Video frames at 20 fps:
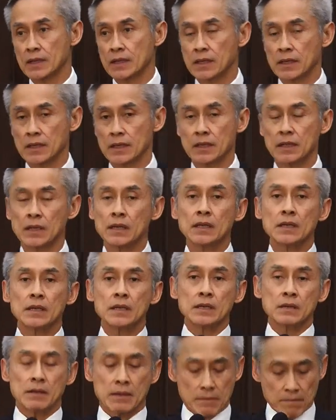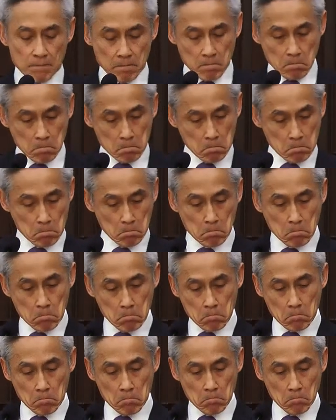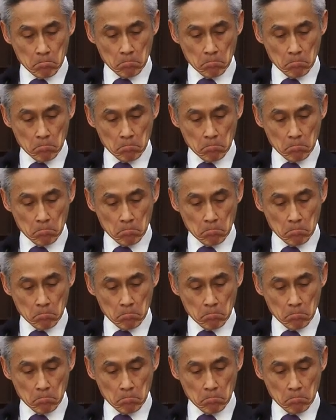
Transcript: Nothing is said.